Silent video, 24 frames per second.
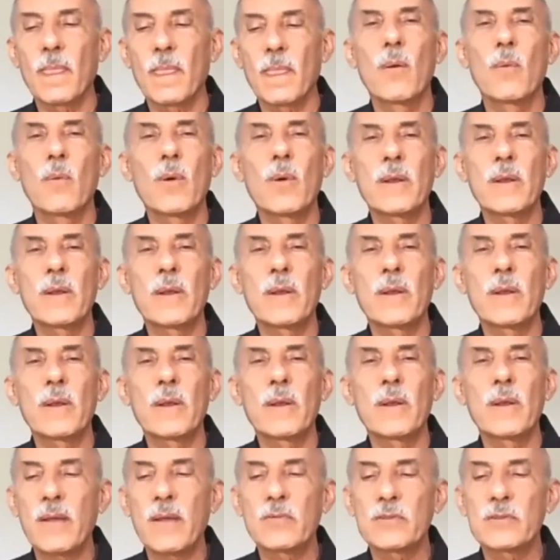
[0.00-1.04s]
One day,
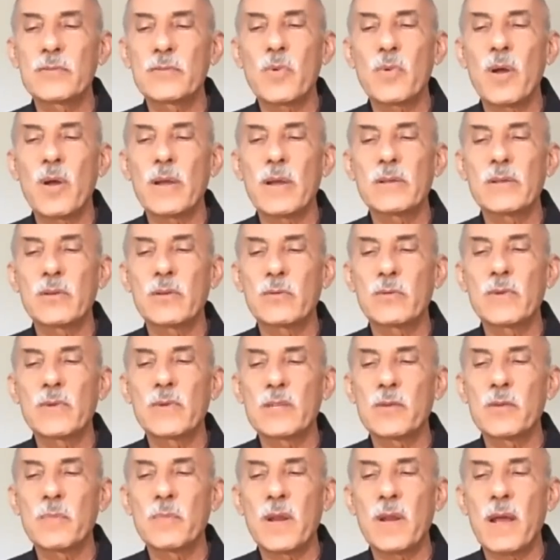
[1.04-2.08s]
Frank was brought to
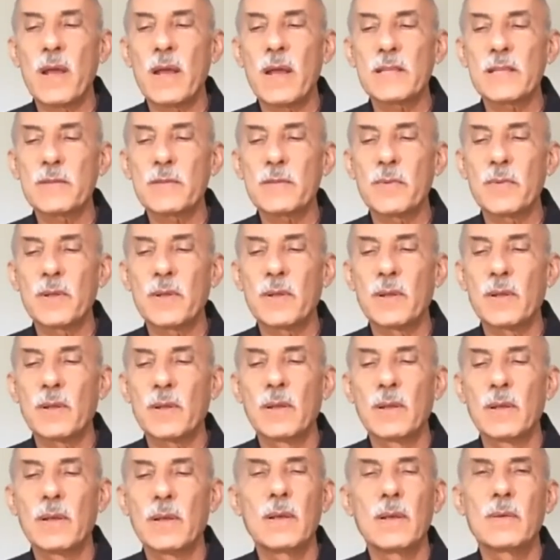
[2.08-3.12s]
Richmond
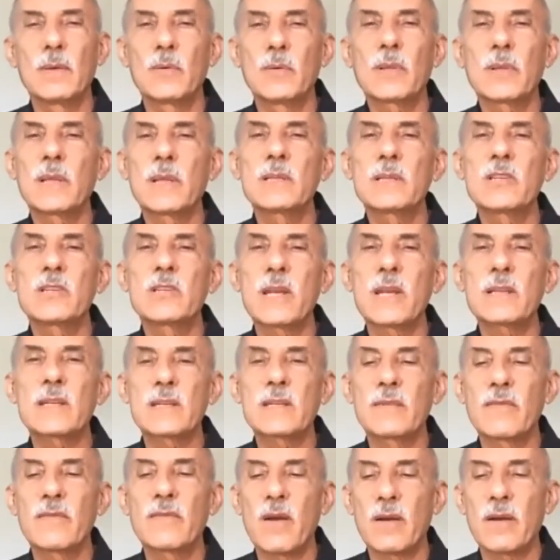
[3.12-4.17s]
Hospital with
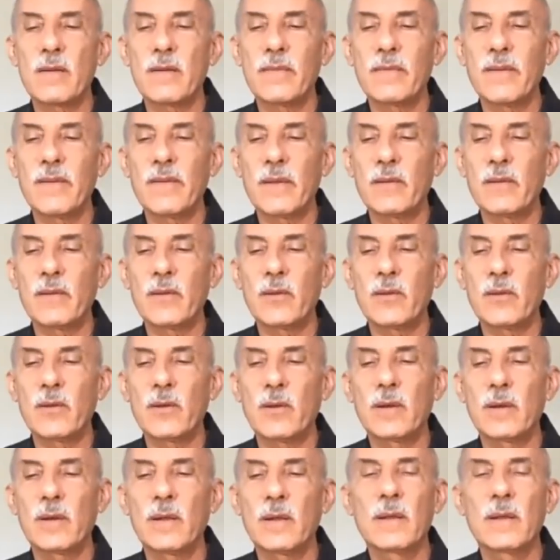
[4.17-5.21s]
congestive heart
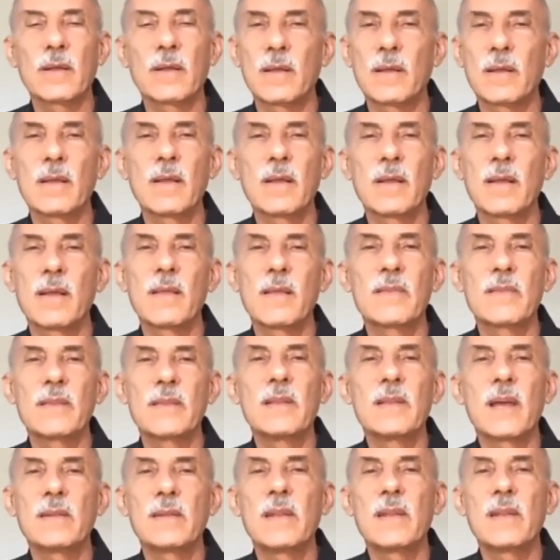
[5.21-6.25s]
failure.
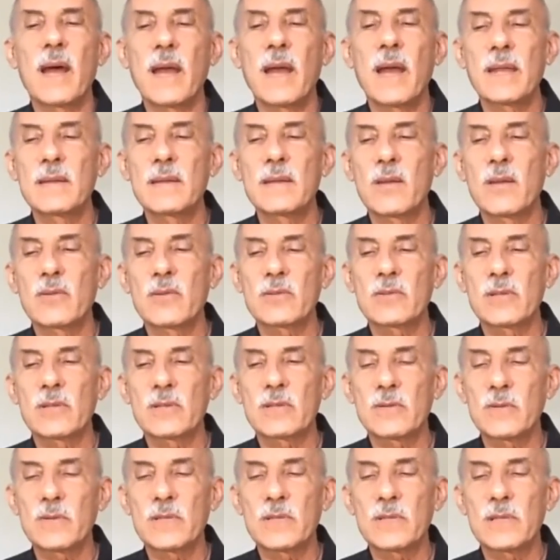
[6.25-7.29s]
The
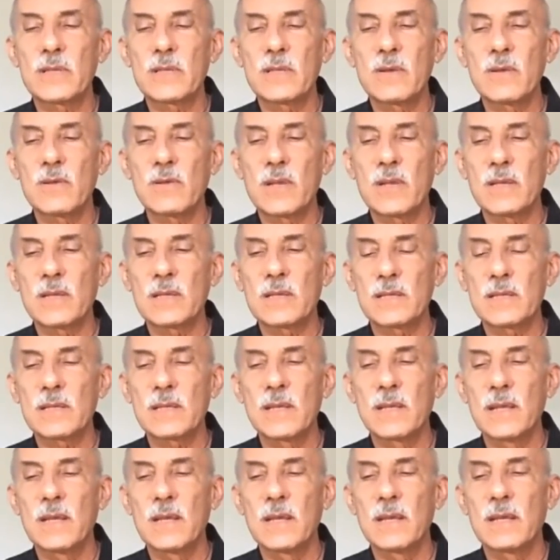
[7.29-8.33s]
diagnosis was serious,
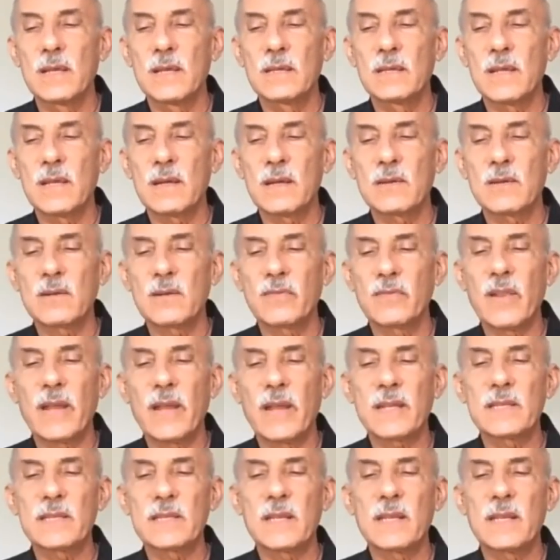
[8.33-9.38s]
and Dr.
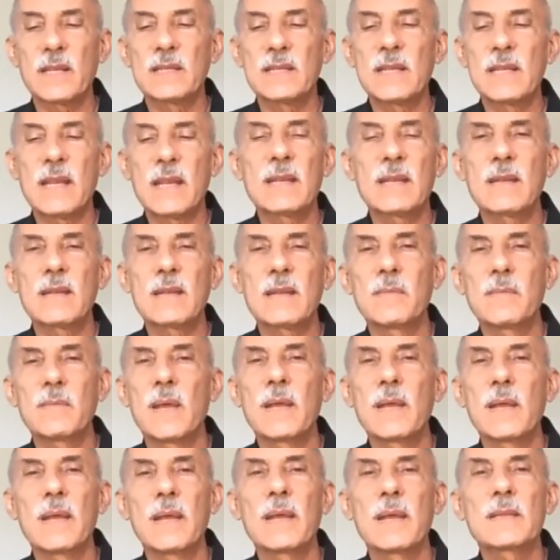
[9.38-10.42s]
Flaxted tended him
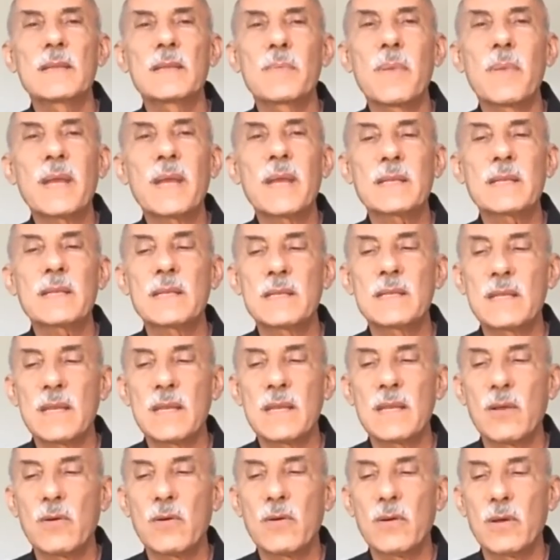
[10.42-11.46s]
as best as
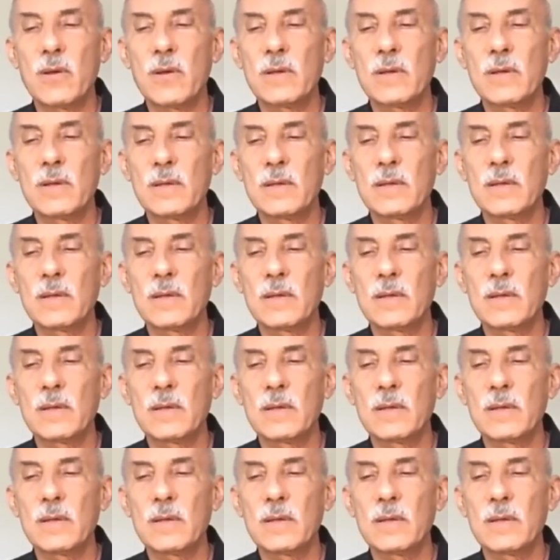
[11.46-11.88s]
he could.